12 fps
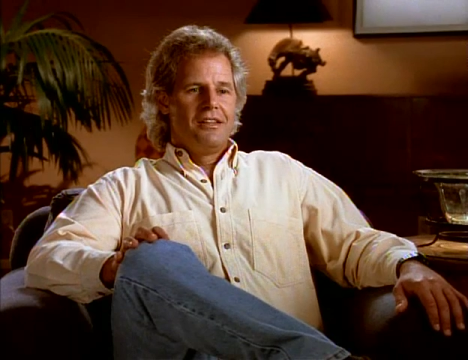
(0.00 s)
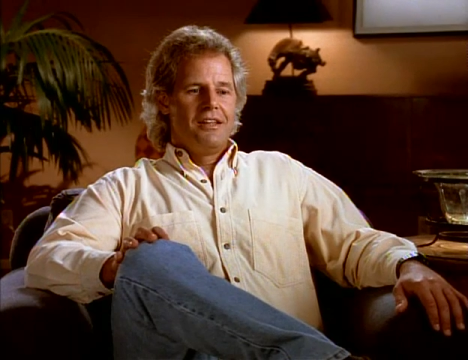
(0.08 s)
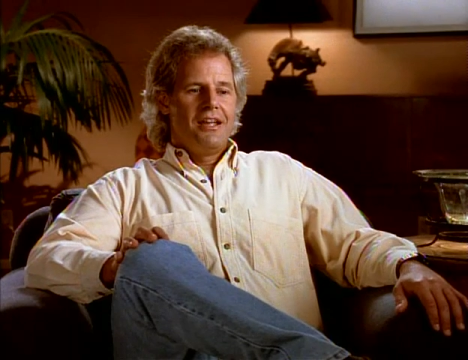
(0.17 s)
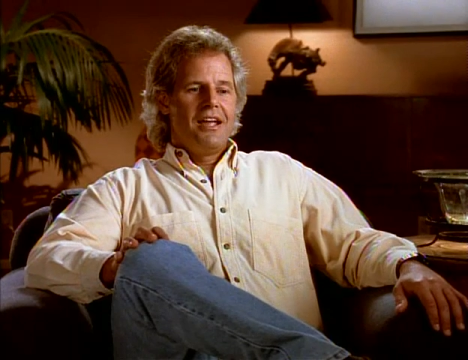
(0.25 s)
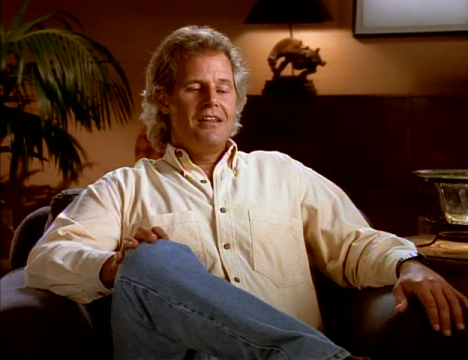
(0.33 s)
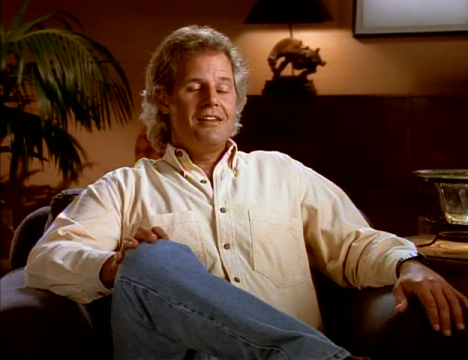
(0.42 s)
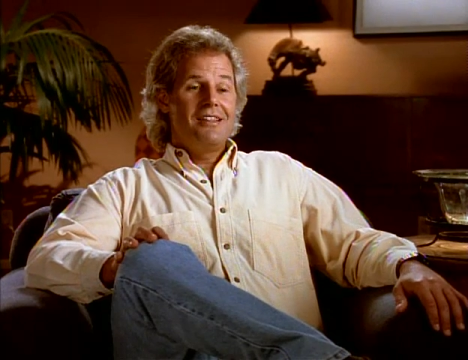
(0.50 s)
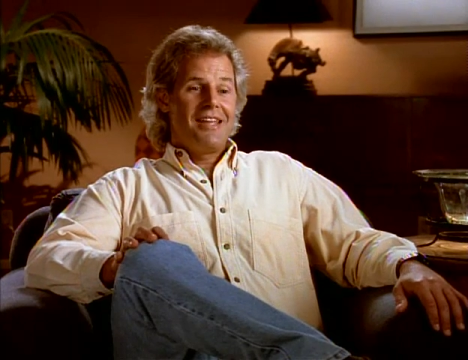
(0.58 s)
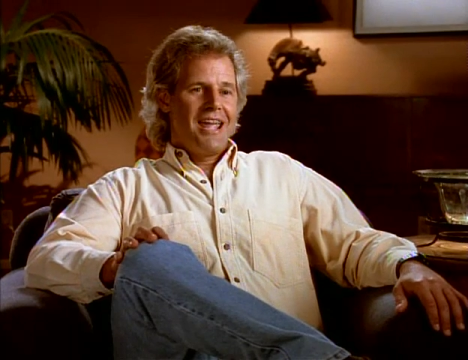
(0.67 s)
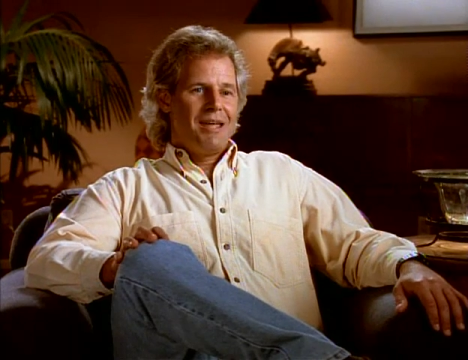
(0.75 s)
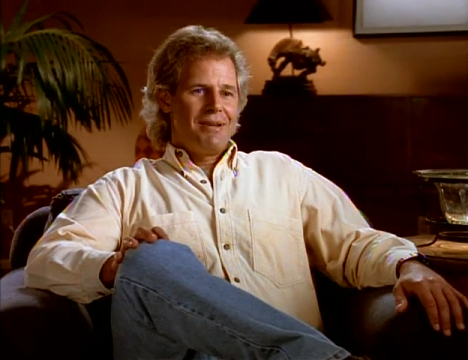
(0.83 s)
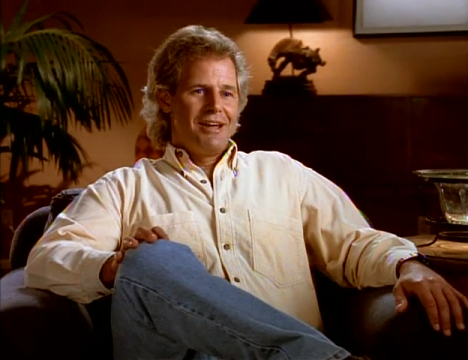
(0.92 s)
the end
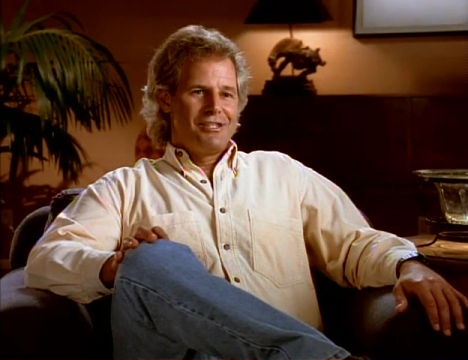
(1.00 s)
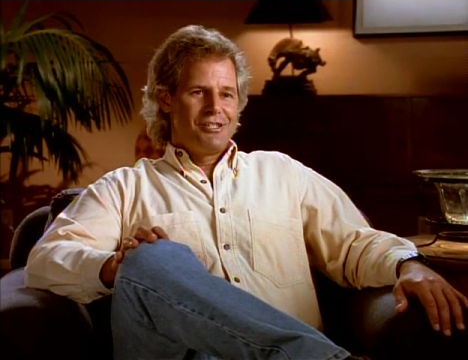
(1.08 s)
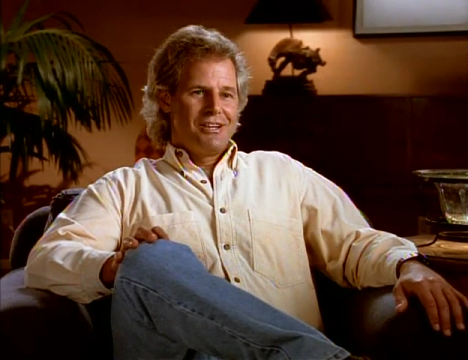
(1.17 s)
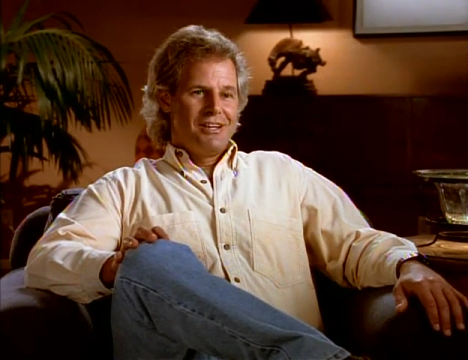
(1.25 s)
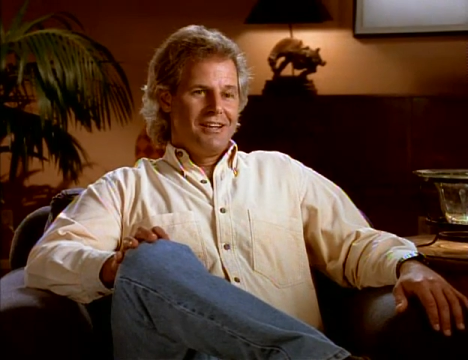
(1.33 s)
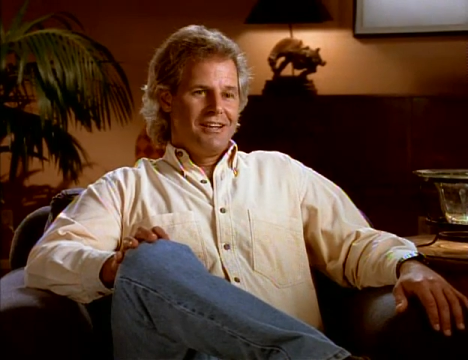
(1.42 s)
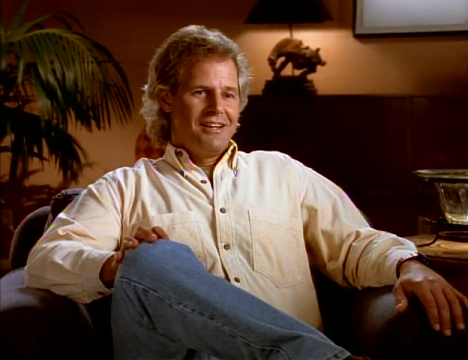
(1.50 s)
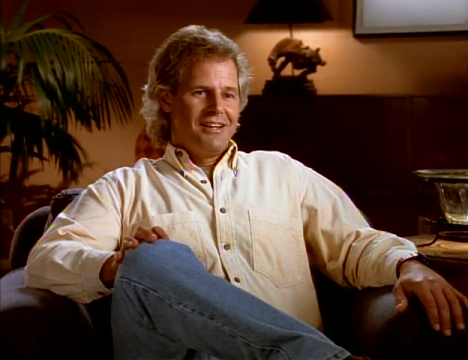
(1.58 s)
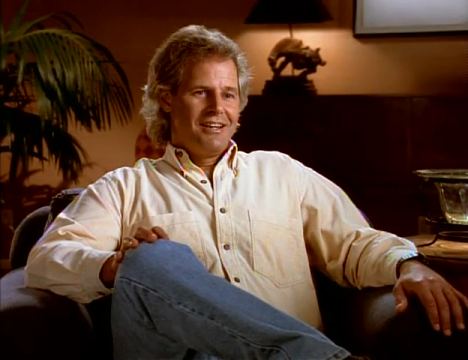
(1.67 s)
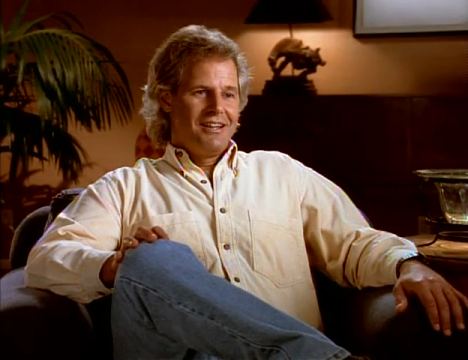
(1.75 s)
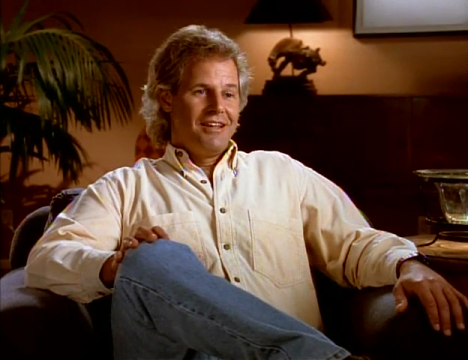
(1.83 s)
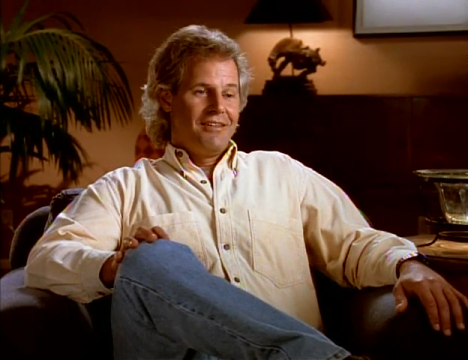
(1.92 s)
game, as uh,
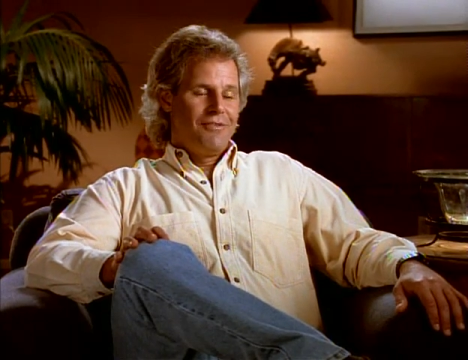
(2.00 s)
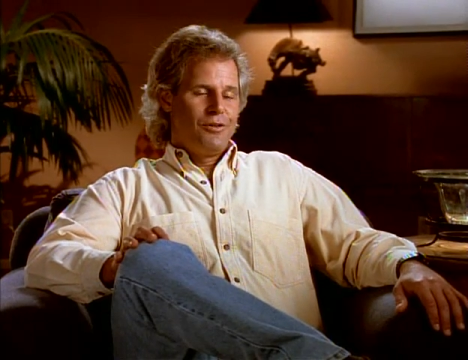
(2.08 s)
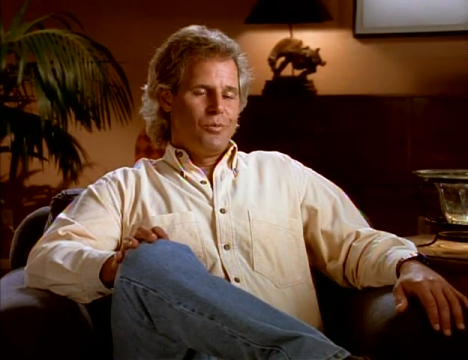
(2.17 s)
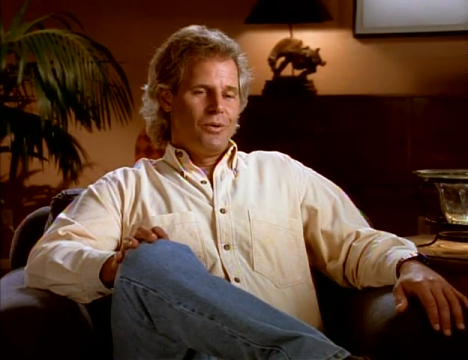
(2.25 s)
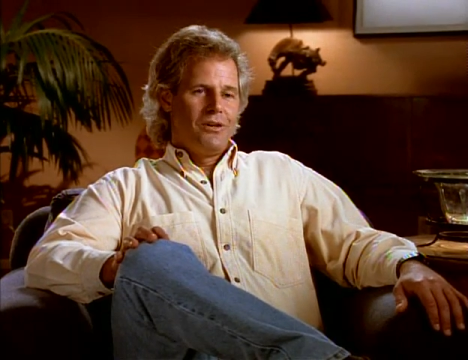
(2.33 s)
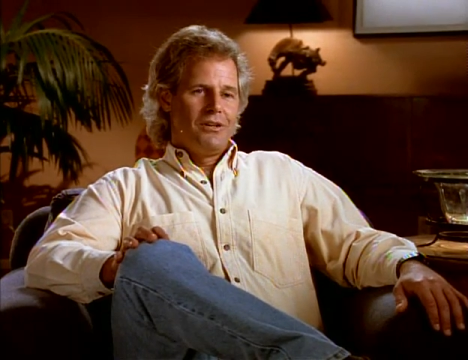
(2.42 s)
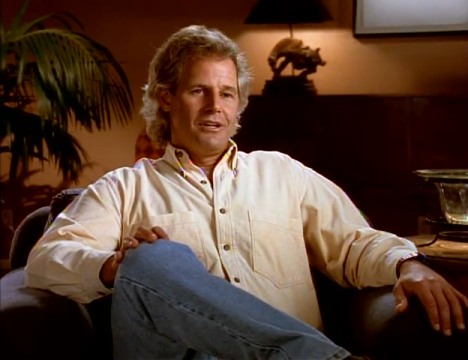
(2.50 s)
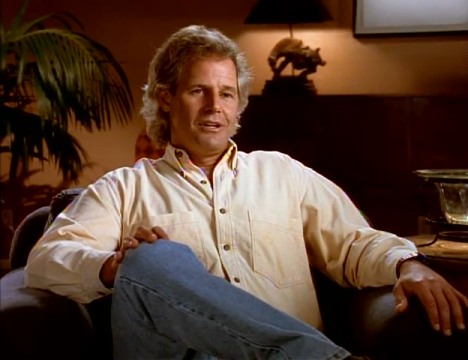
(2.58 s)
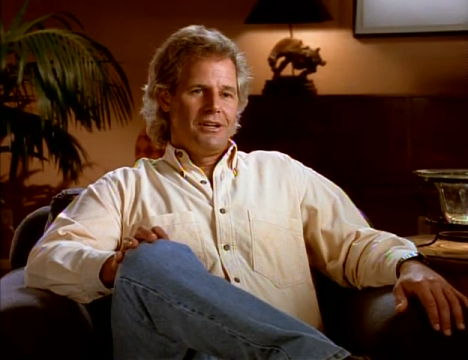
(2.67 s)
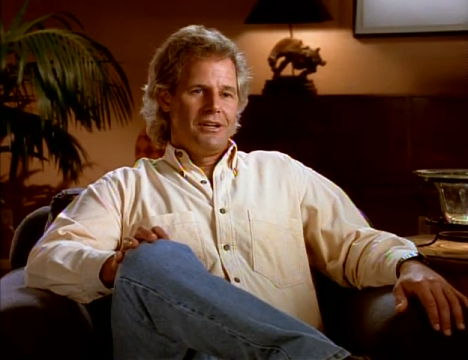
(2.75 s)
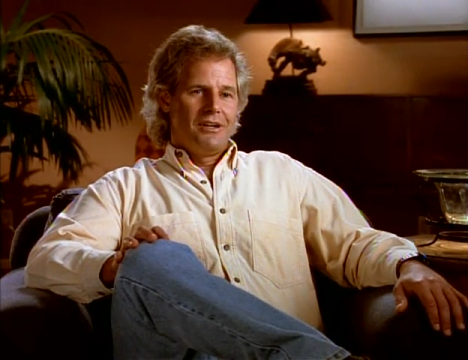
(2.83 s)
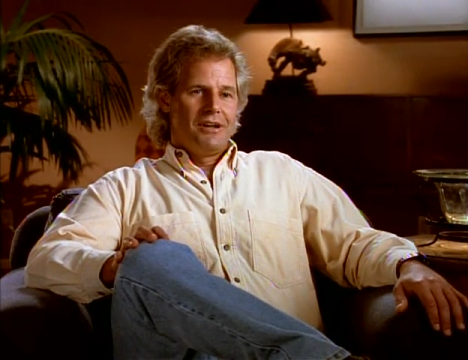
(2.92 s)
if you will,
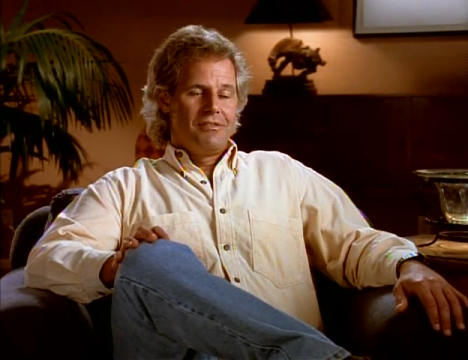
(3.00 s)
uh,